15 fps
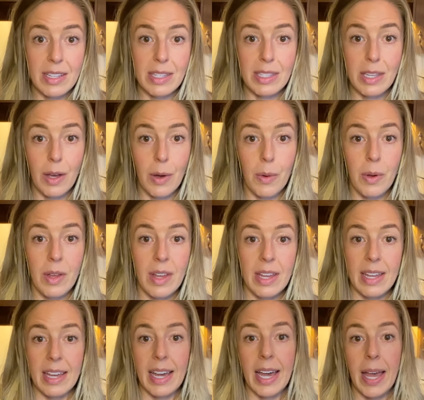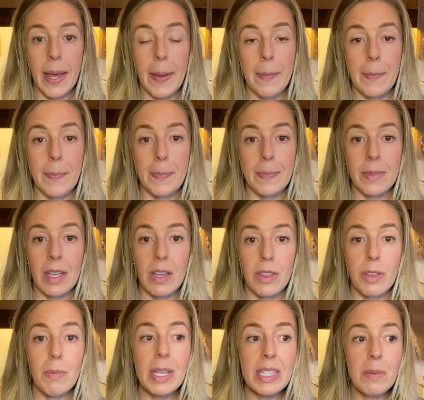So
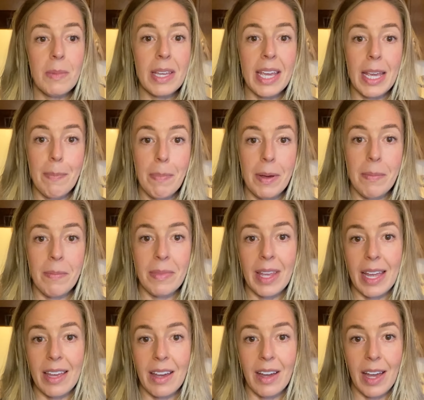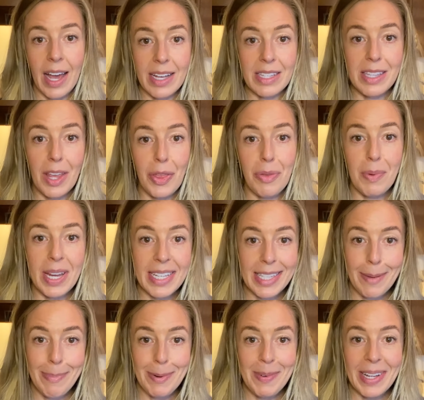The reason we keep them like as the 3
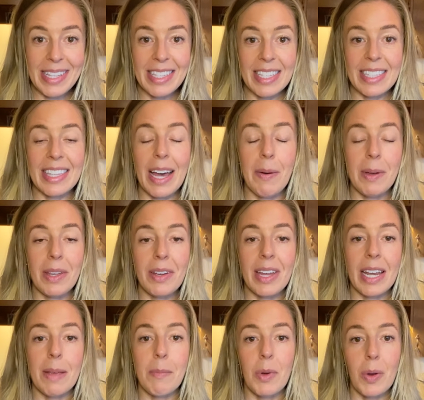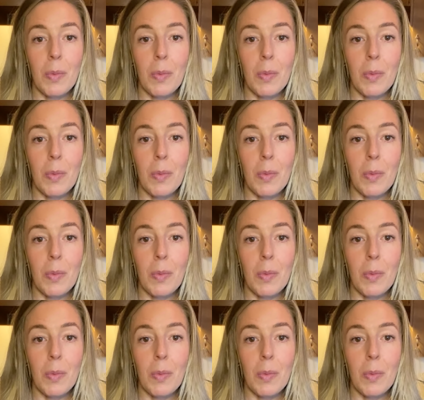separate ones is that way you're getting more